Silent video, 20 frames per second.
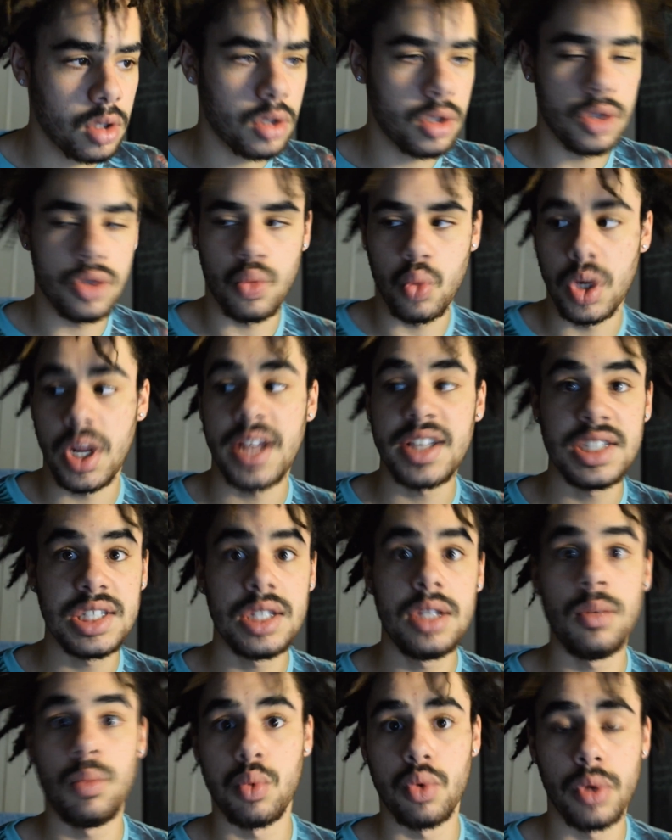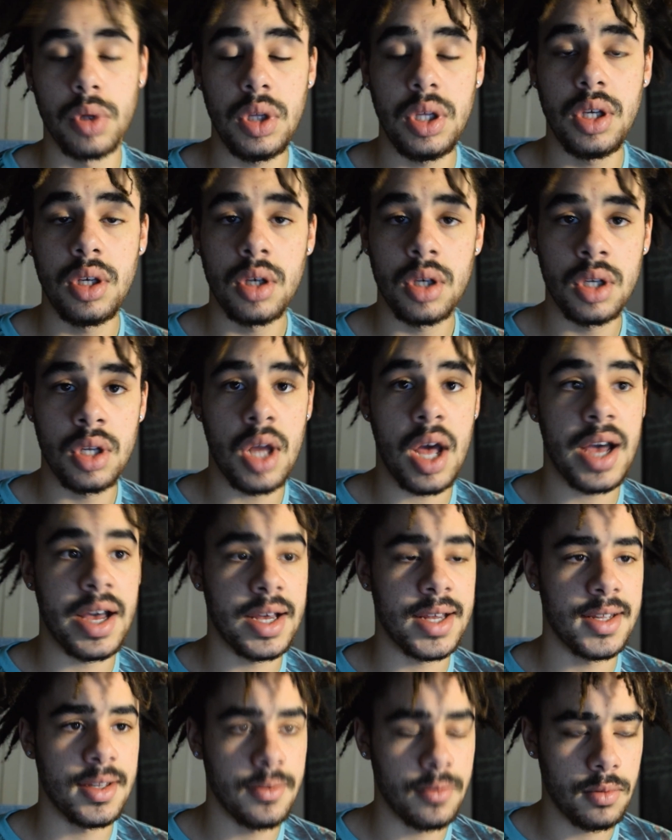because when I sleep really good,
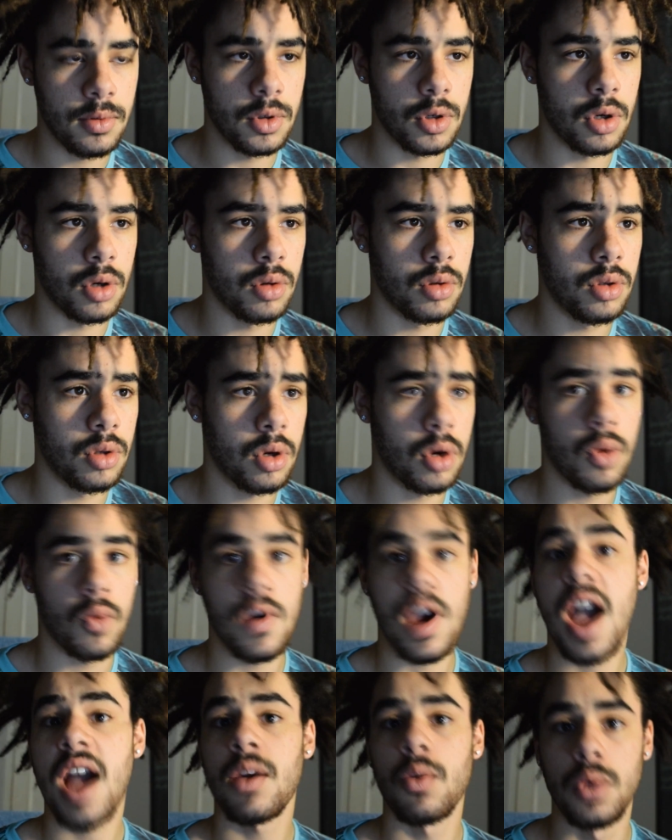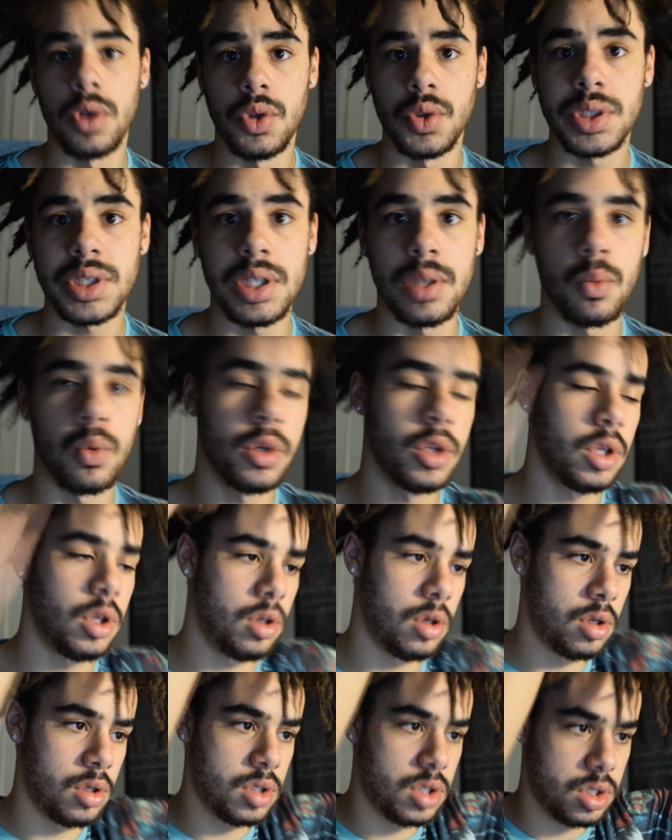you're a rock when you sleep really
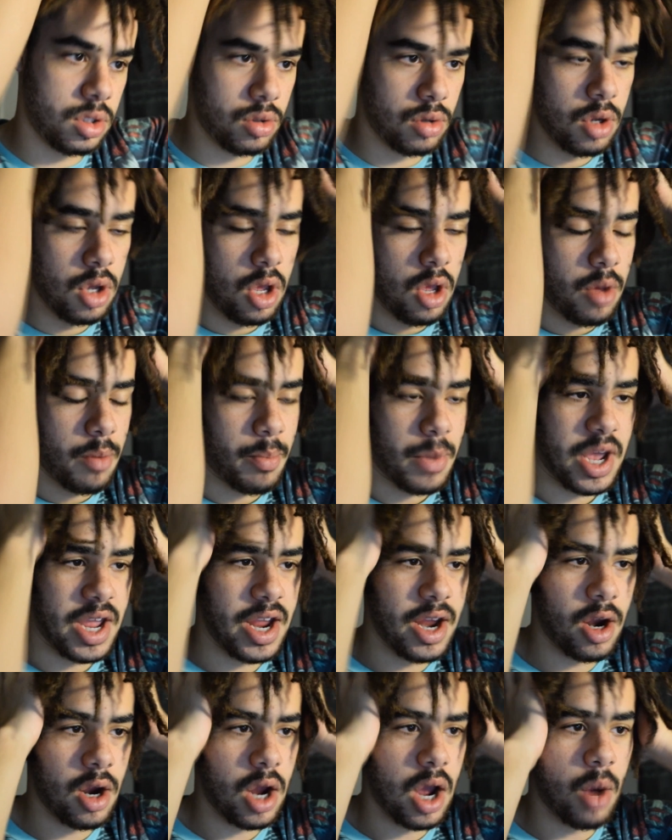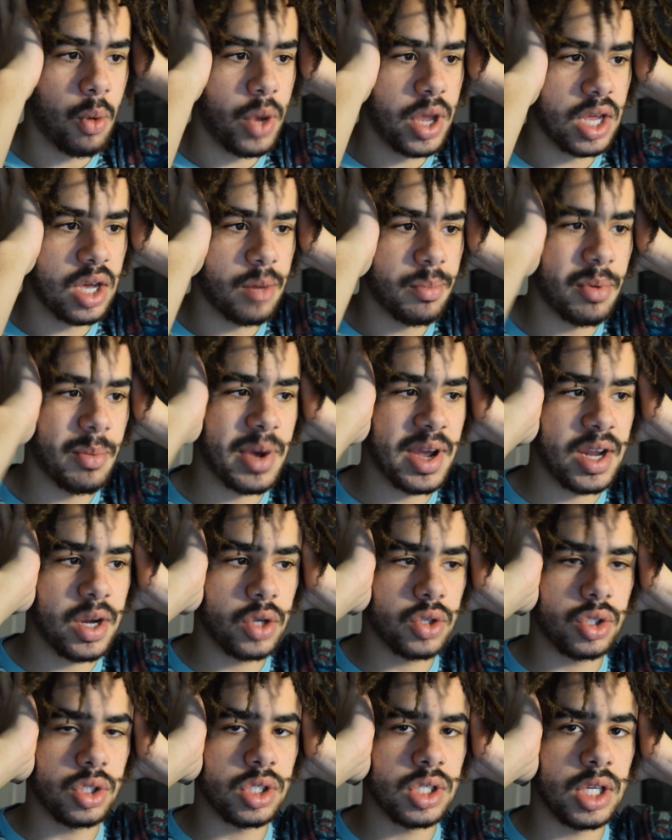good. So my hair, I wake up and my
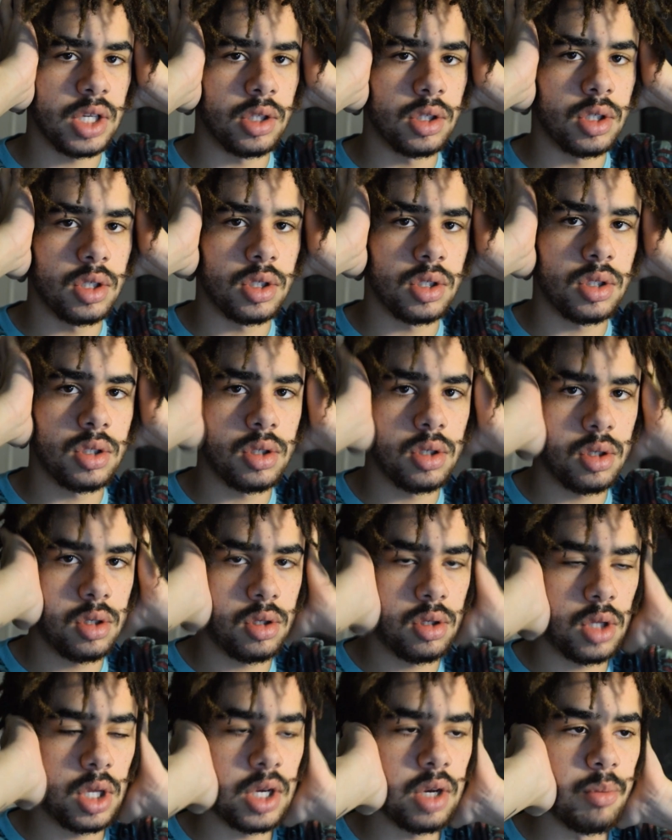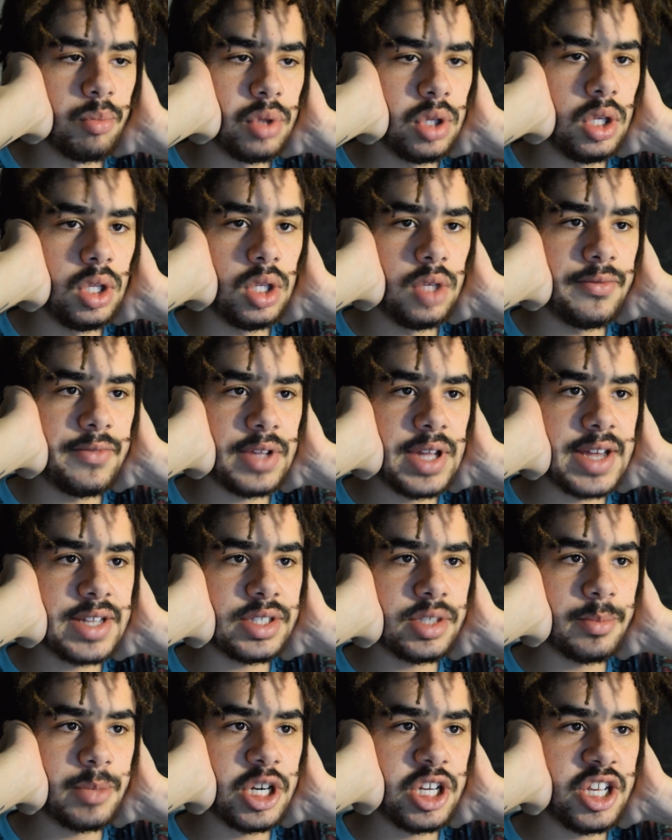hair is just like this, like completely flat
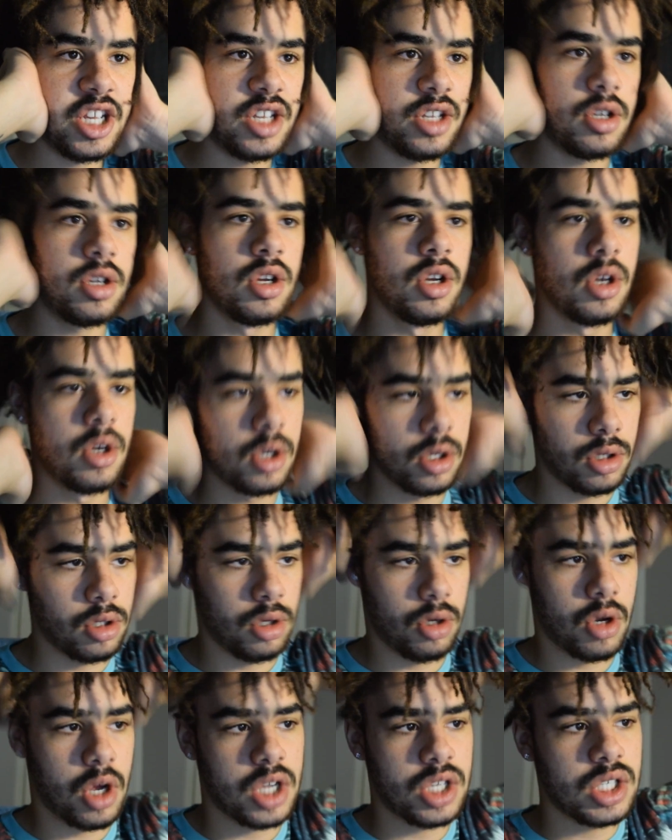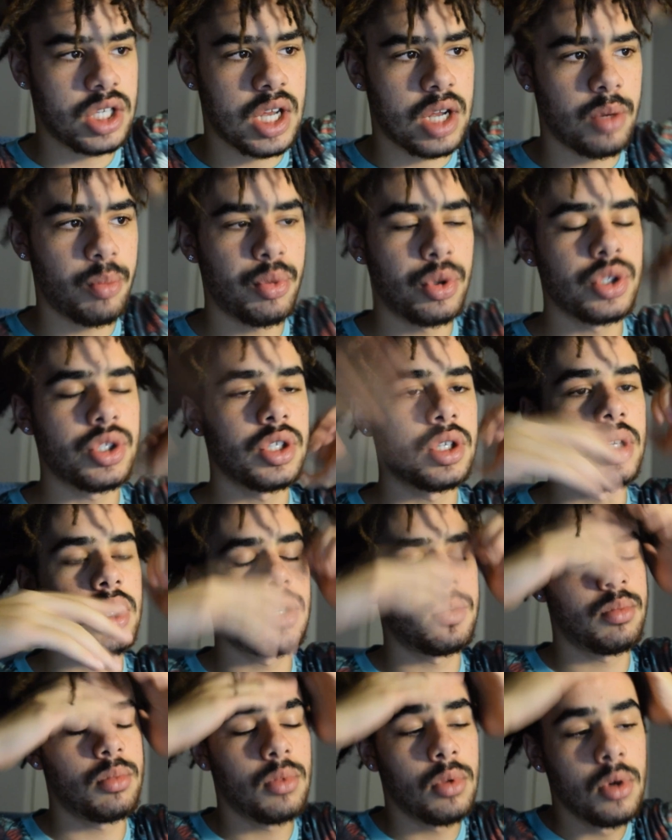to my head. So, I just kind of push it
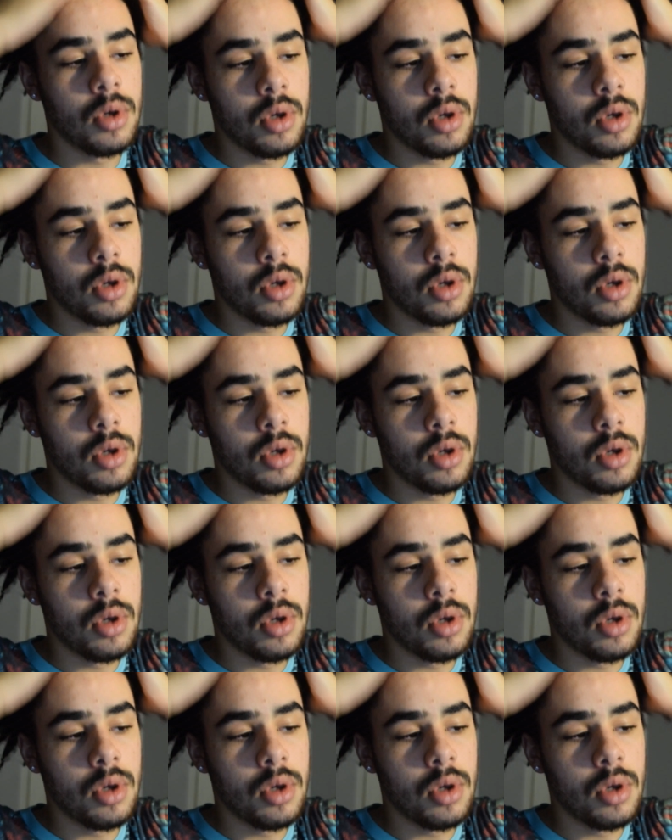up,